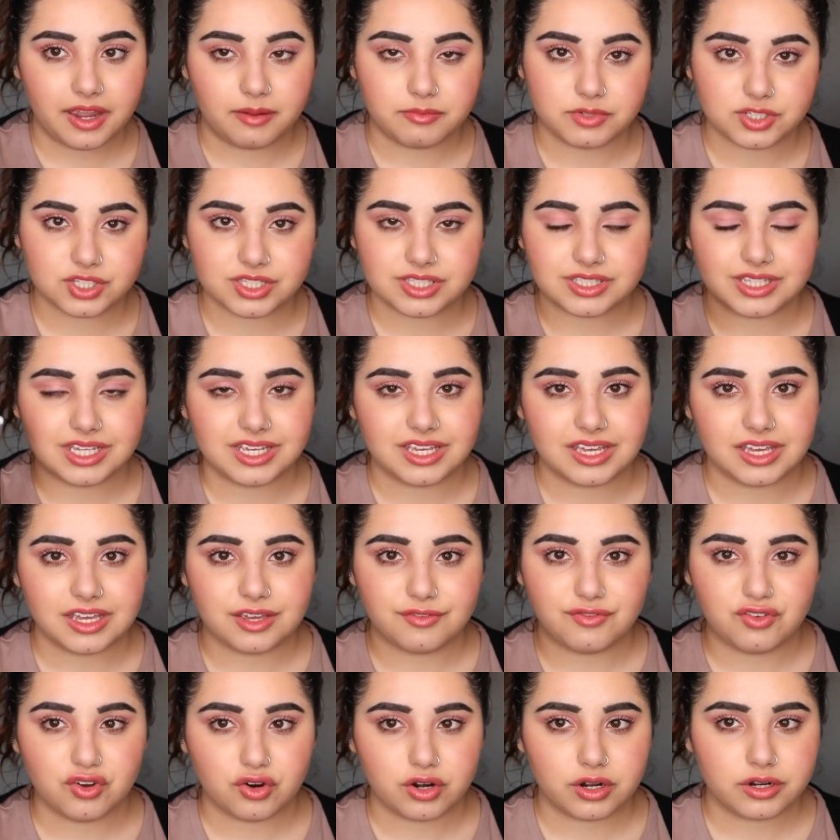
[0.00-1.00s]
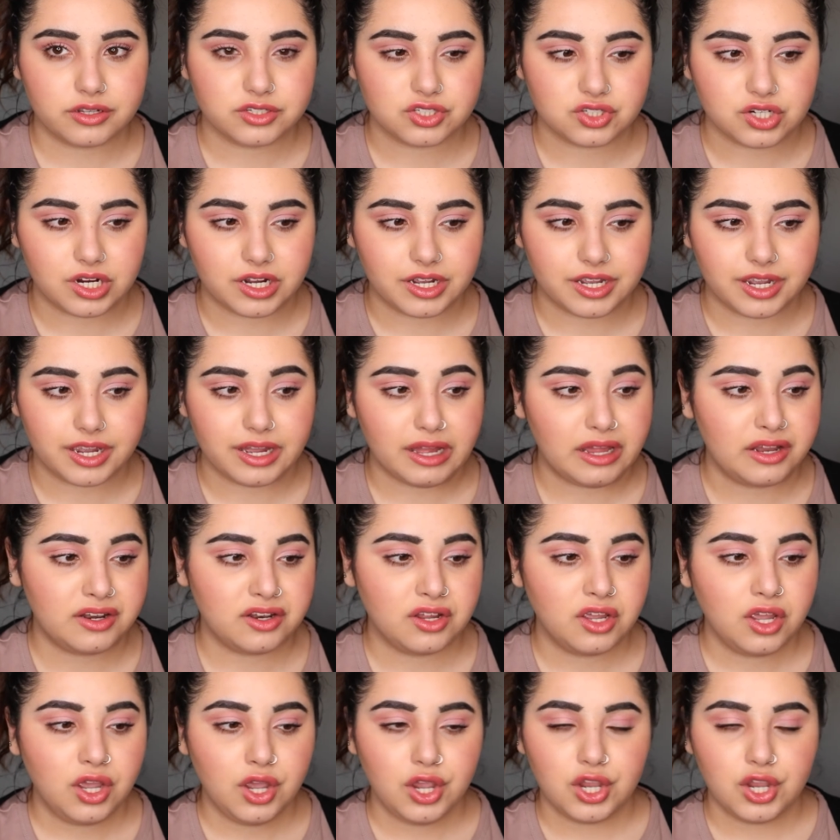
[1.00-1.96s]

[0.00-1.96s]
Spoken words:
I'm just thinking if you're in Australia and